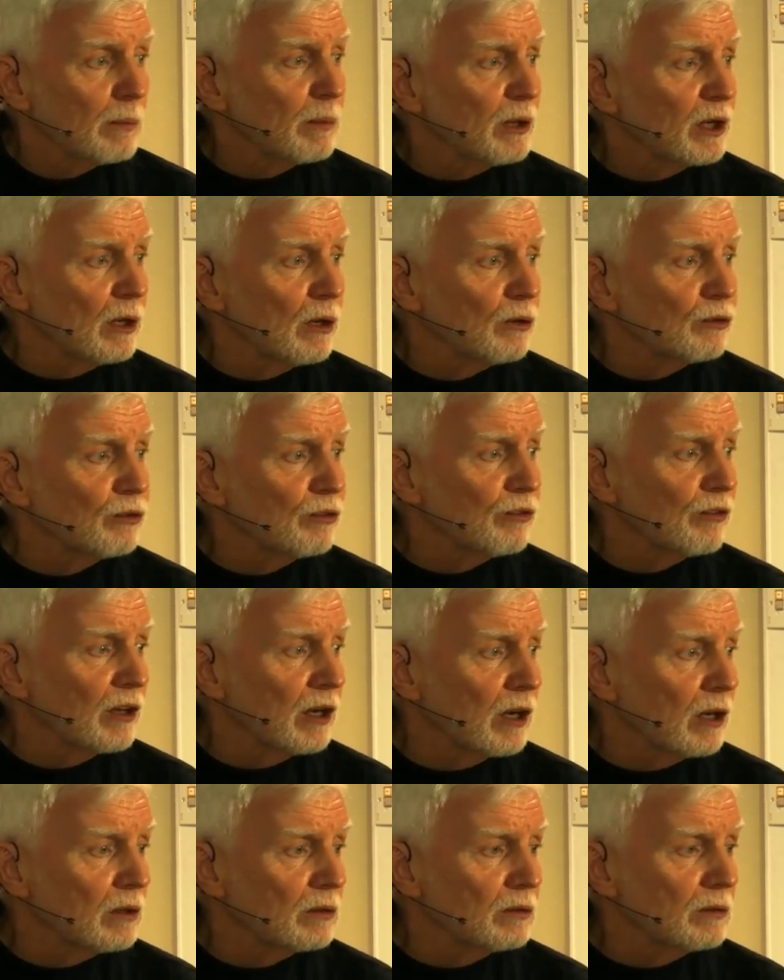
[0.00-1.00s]
Everybody else is
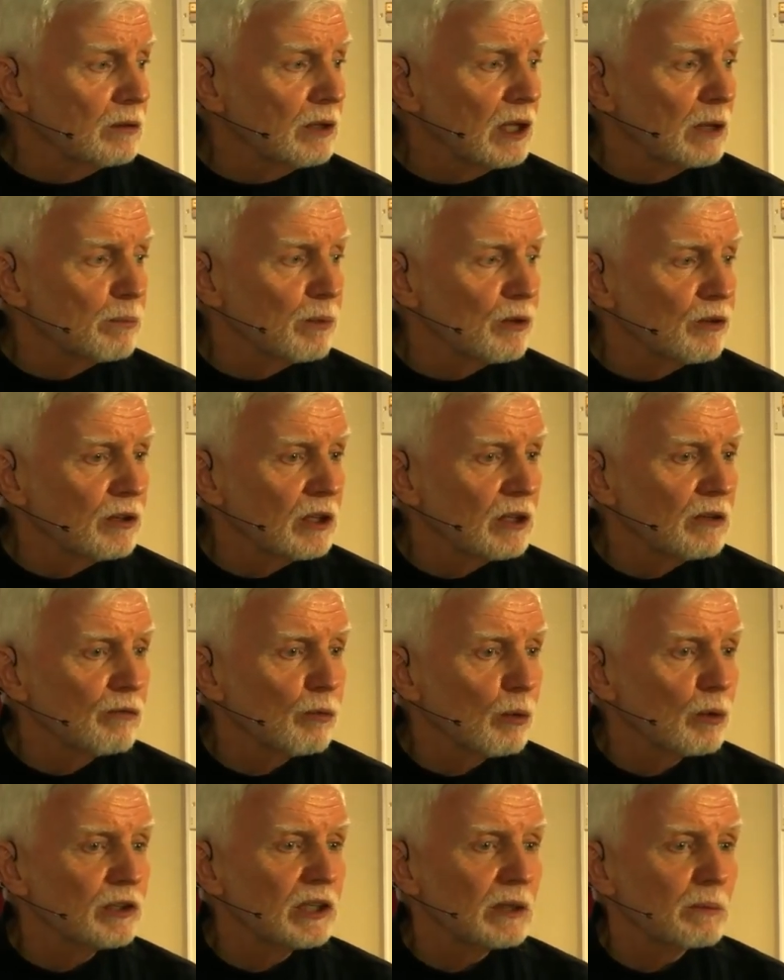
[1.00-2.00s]
there
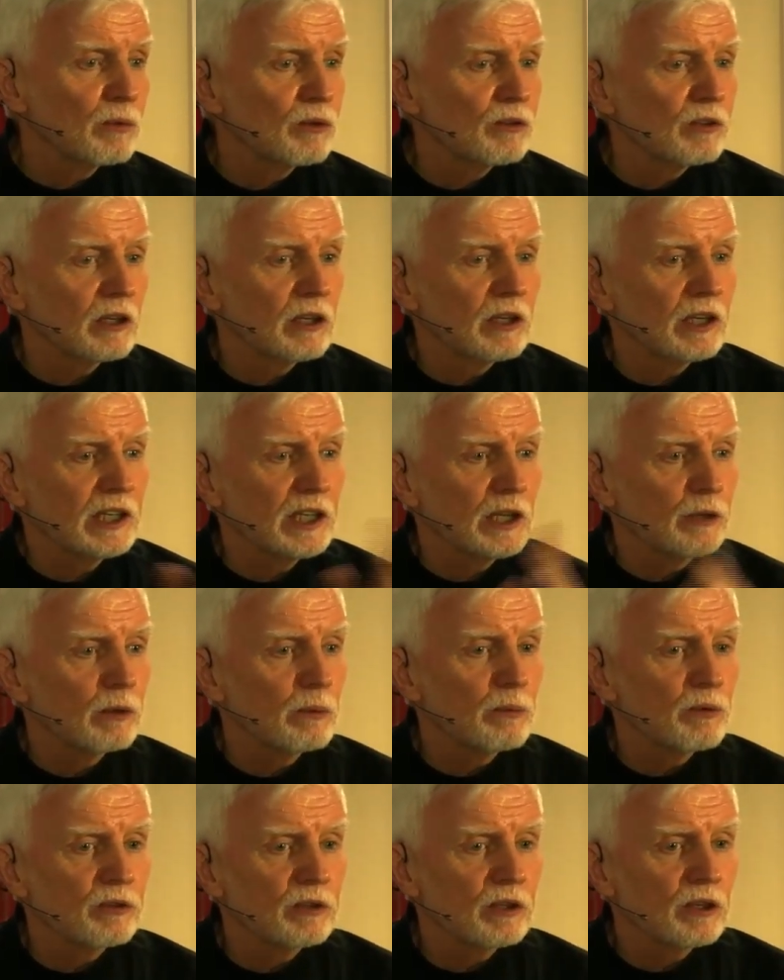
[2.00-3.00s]
10%, 14%, 83%,
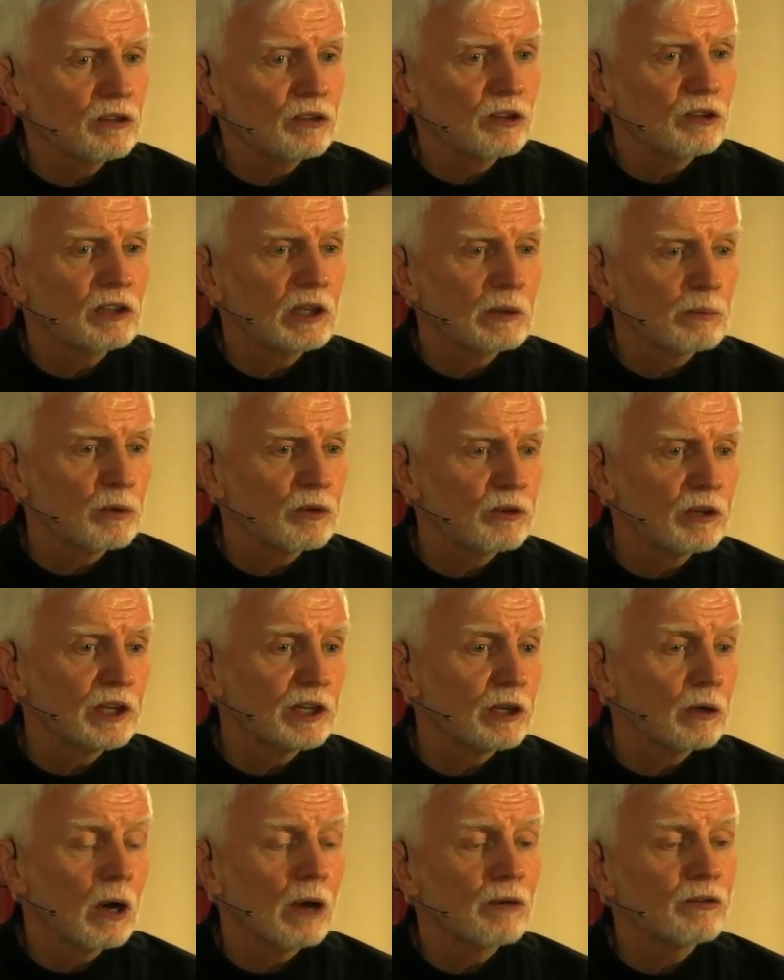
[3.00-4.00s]

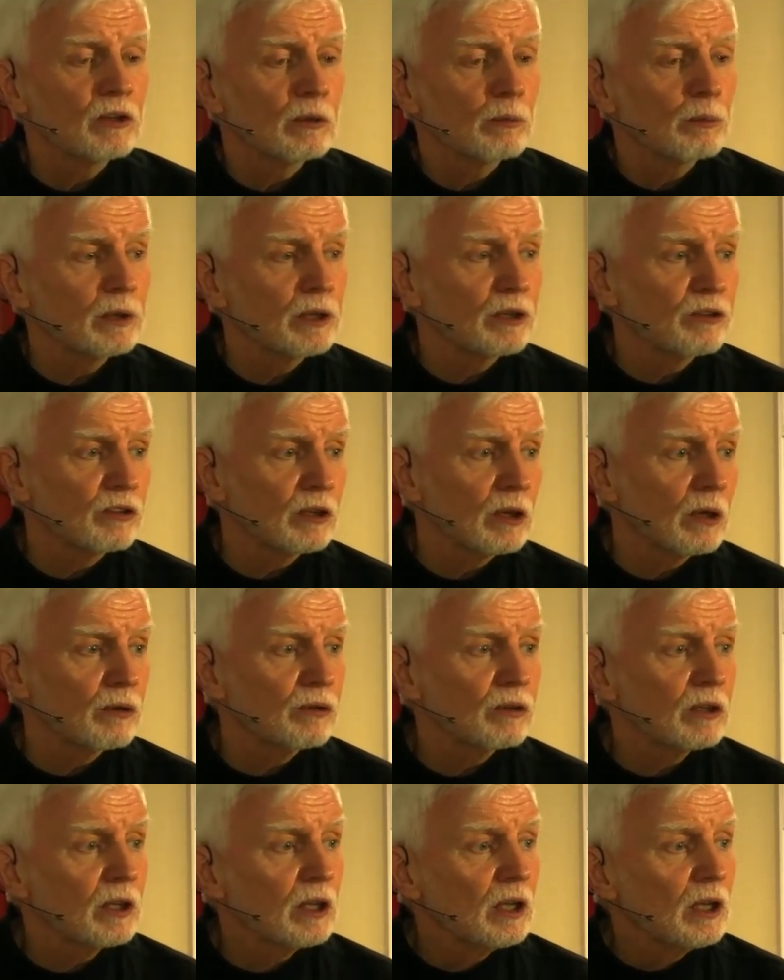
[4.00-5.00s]
16%, they're off someplace
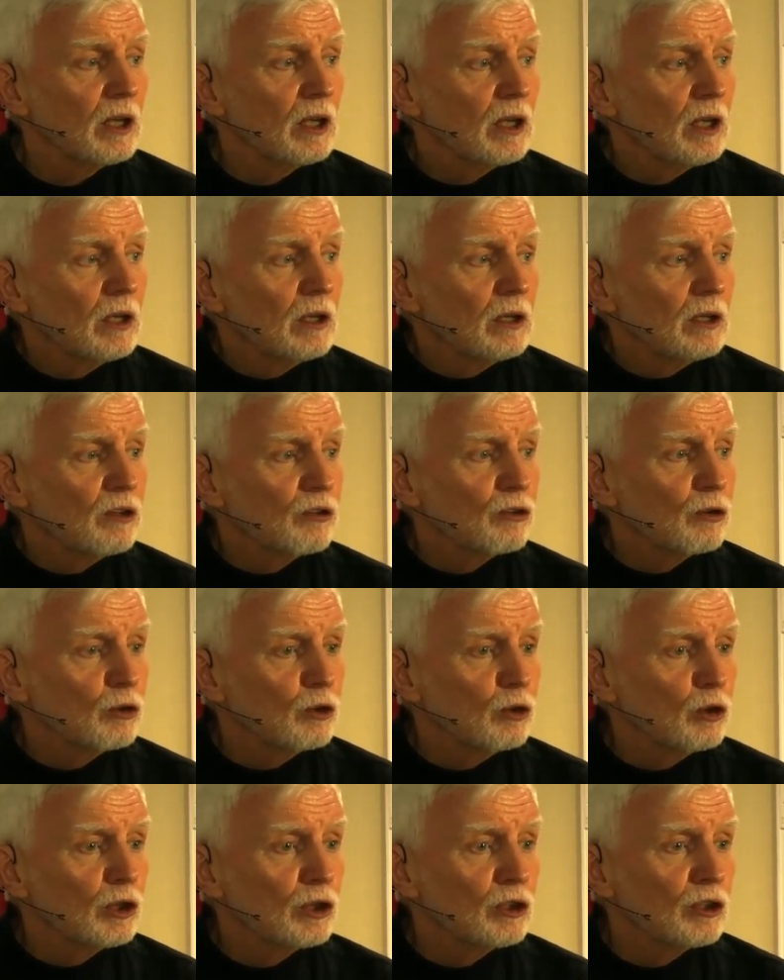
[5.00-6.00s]
else. And so
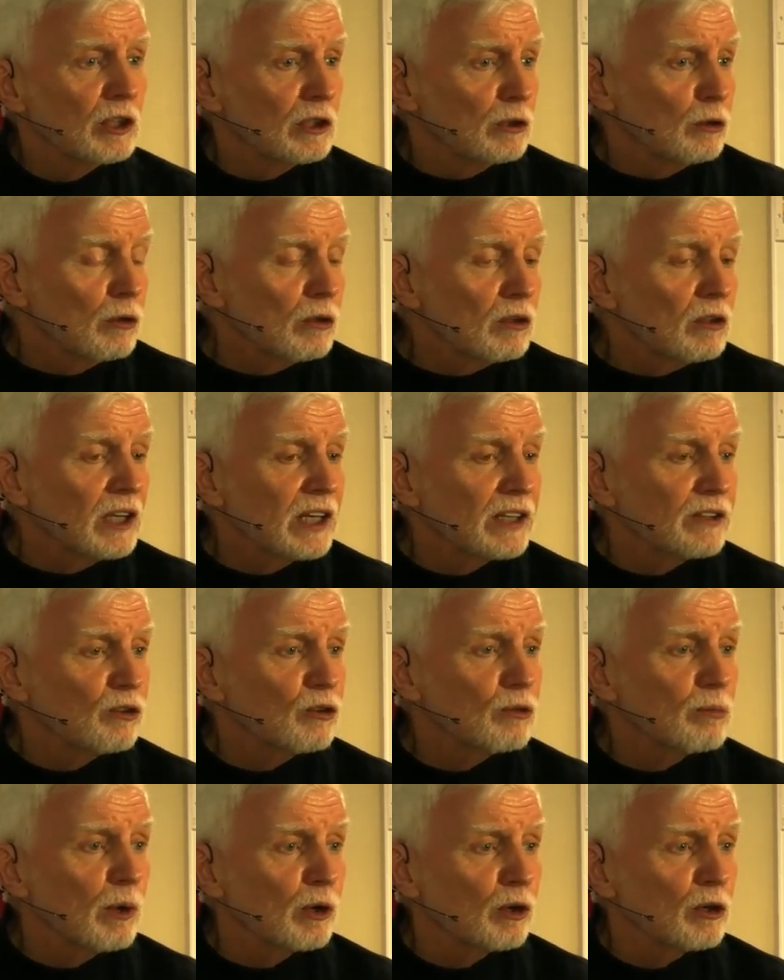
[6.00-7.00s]
you can look like
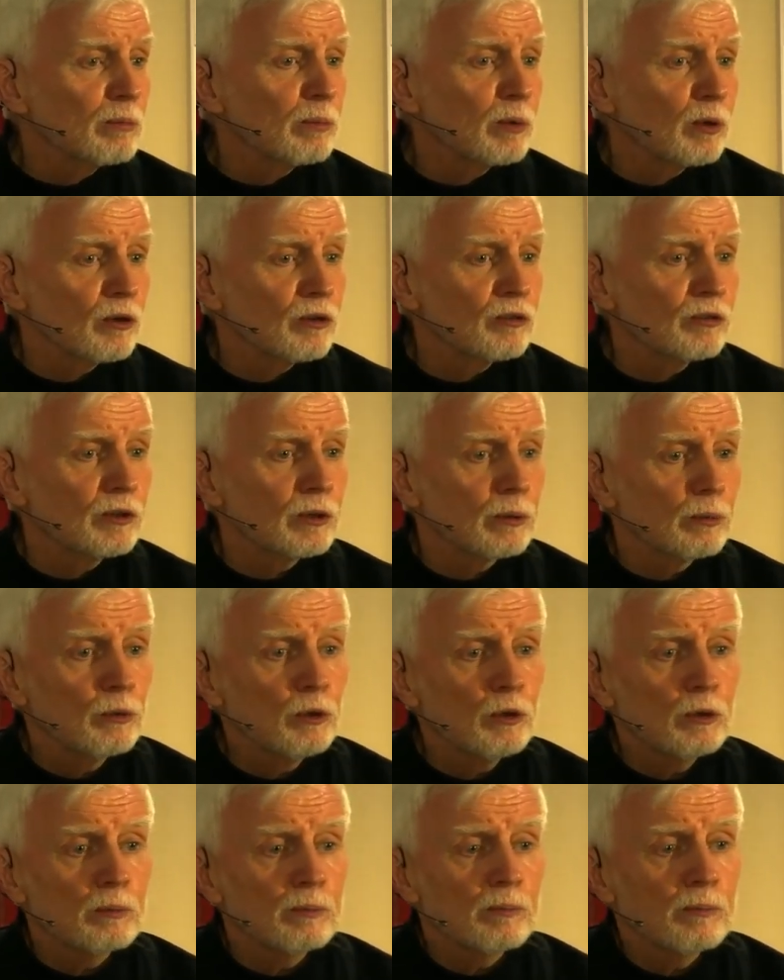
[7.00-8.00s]
the smartest person in the
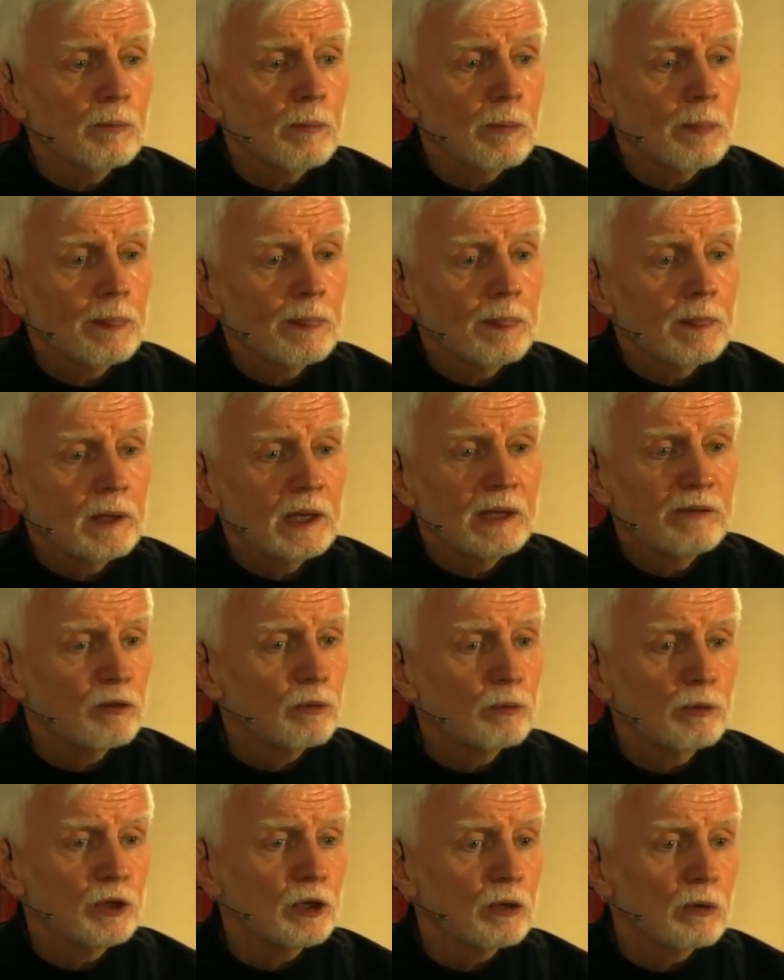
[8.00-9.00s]
room,
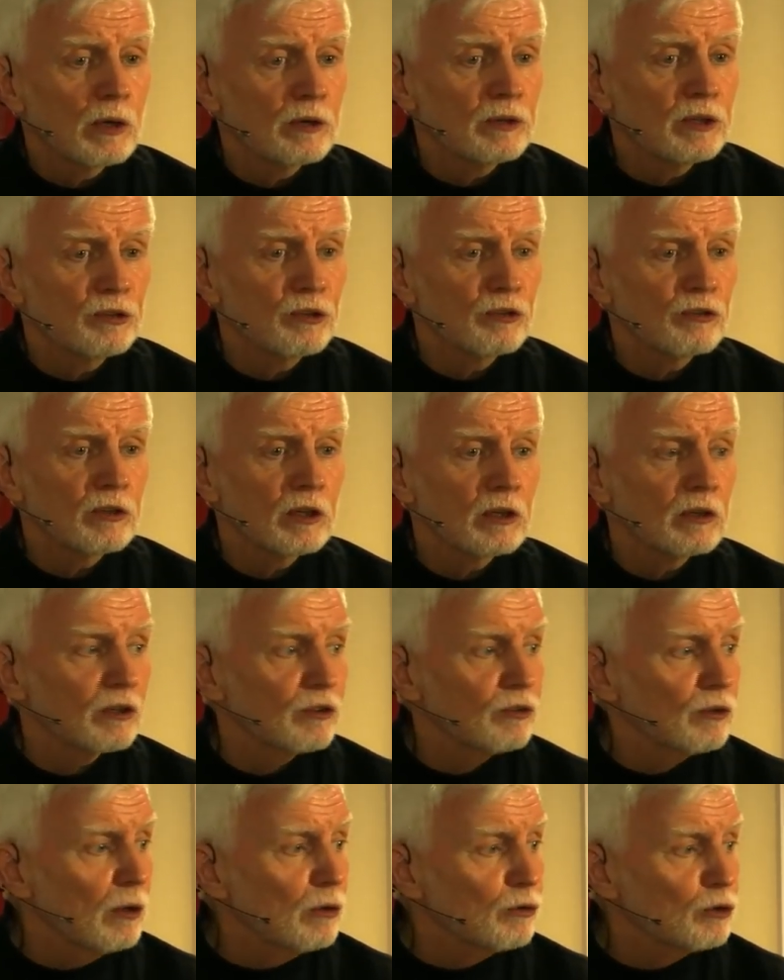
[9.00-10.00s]
even when you aren't
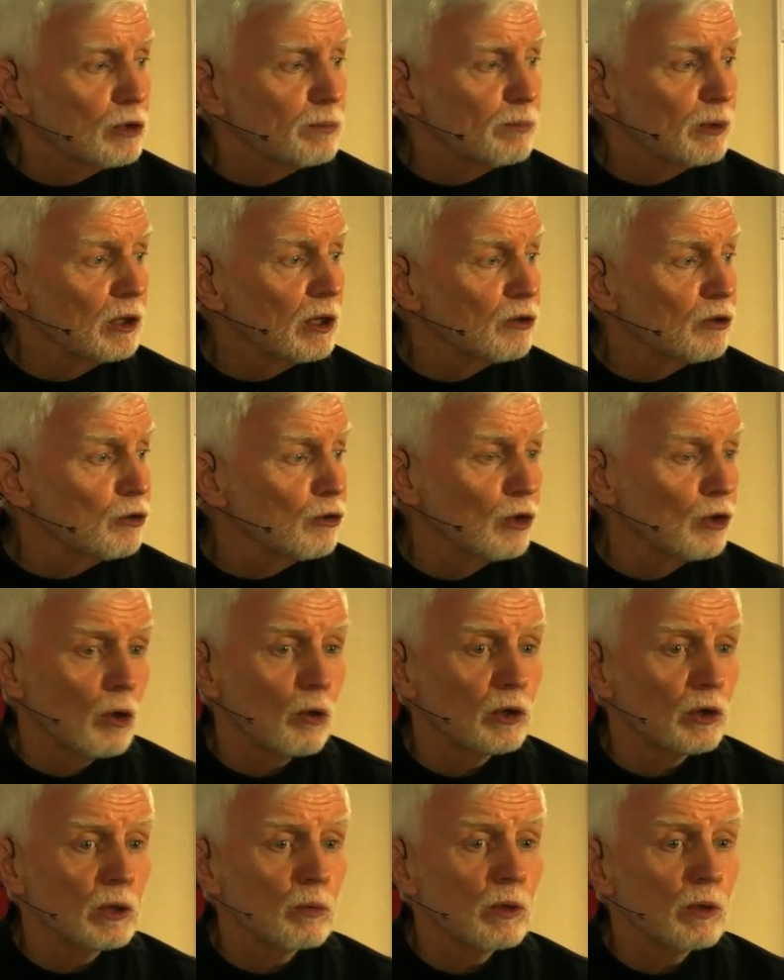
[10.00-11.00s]
necessarily so, just because you're
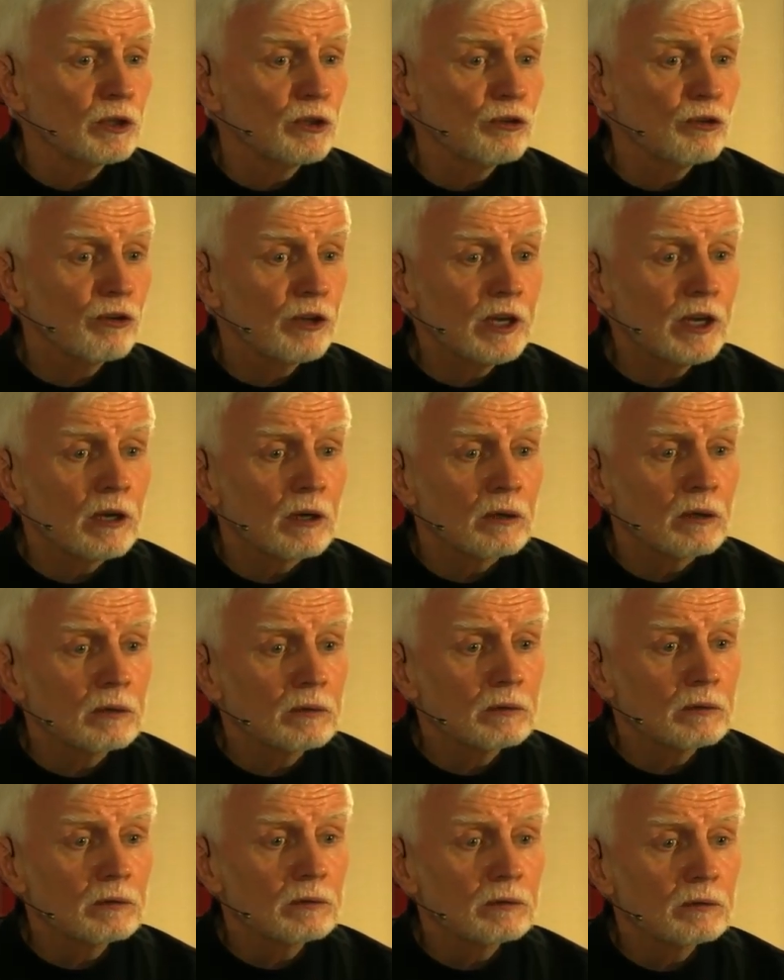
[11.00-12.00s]
the only one that's there
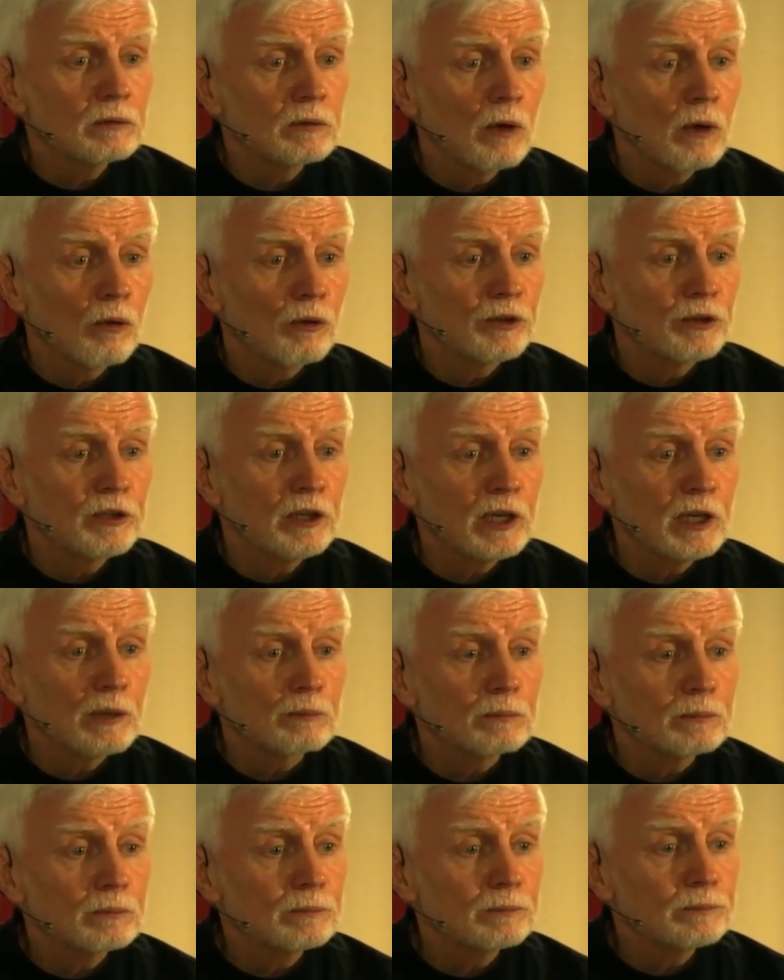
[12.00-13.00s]
all the
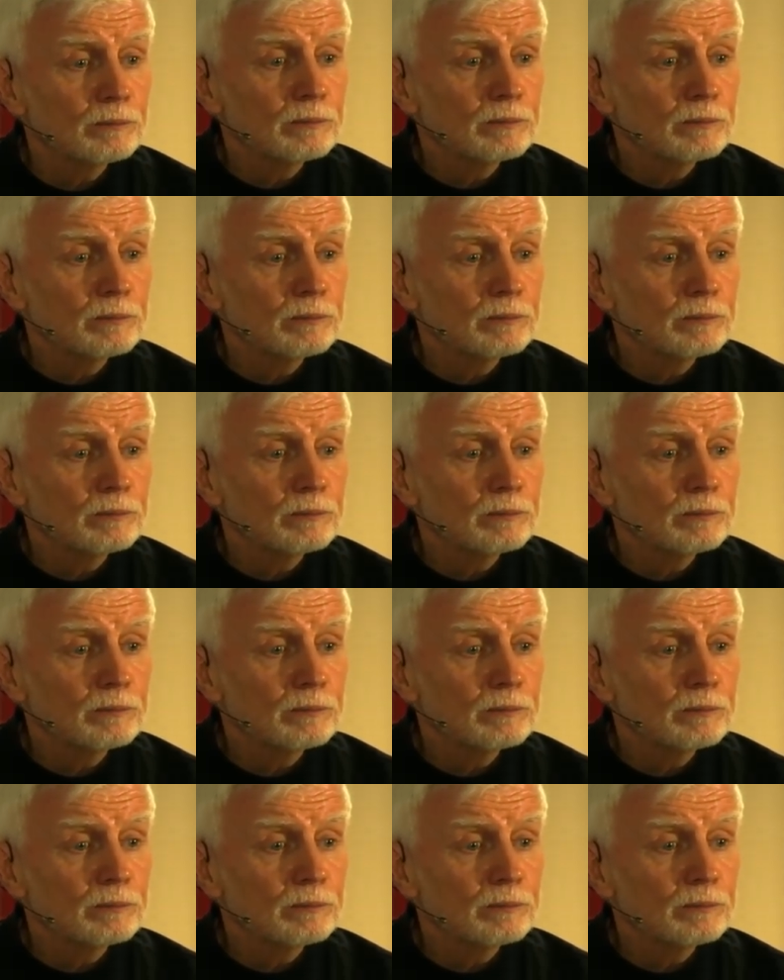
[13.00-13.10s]
time.